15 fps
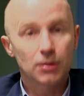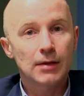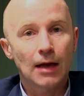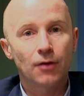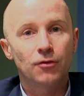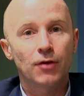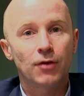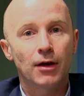
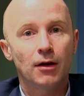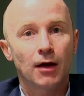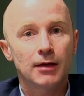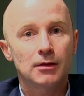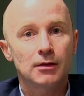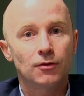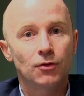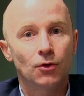sound very
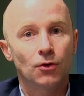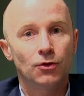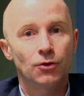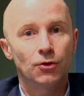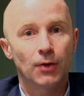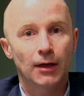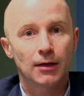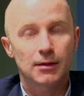nice if you're
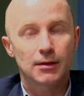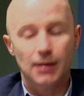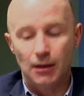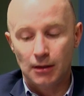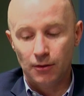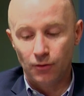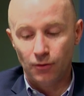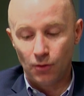doing
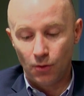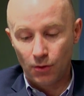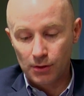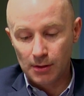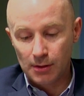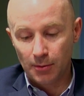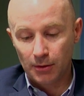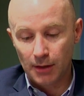consecutive or
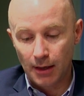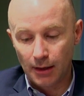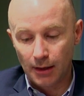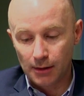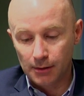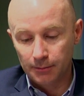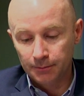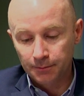
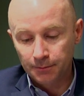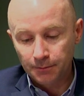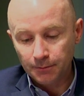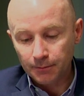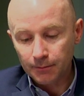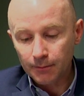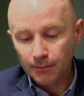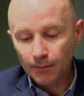simultaneous.
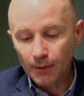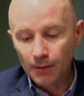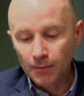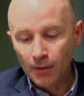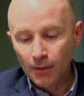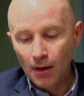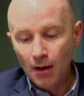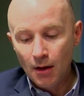
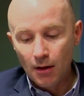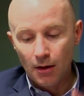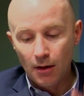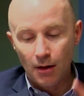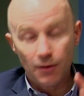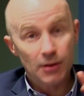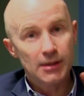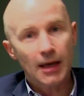
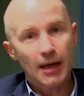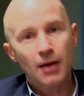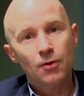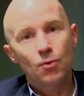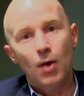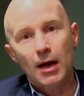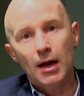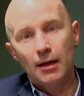The
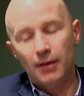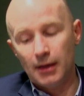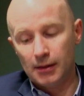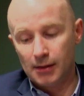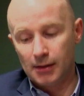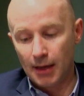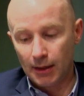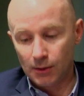second way
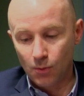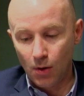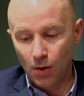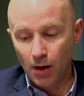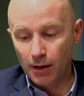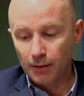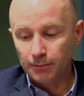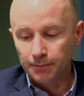these things
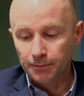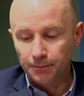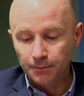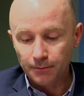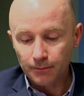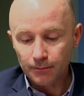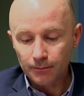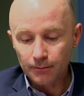work,
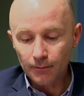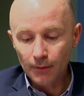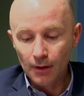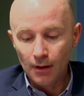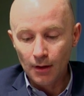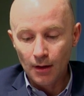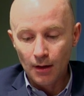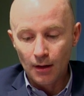
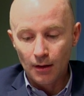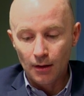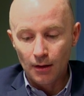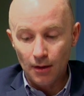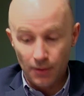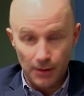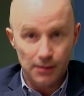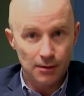
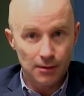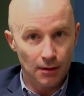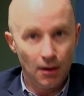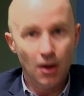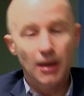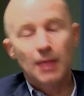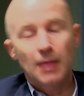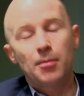this
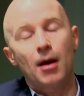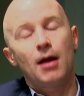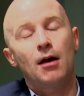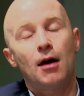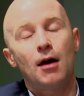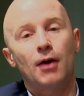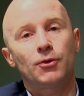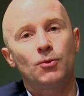learning by
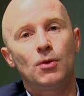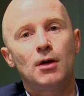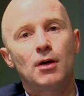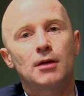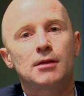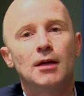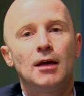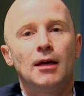heart
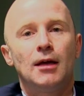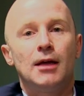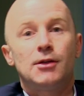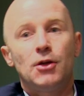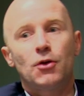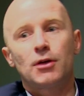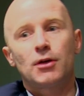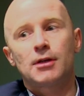works, is
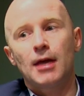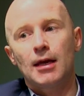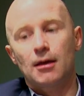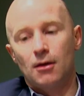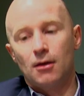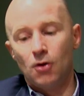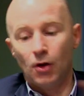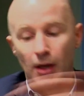that you can
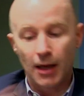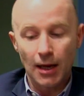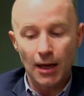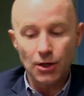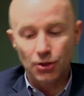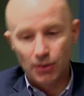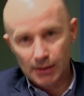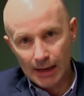take
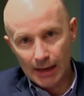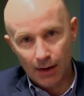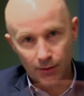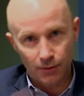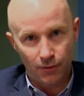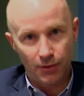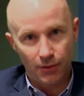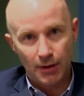collocations
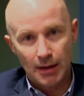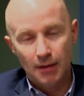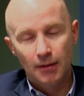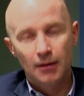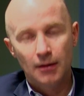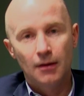out of the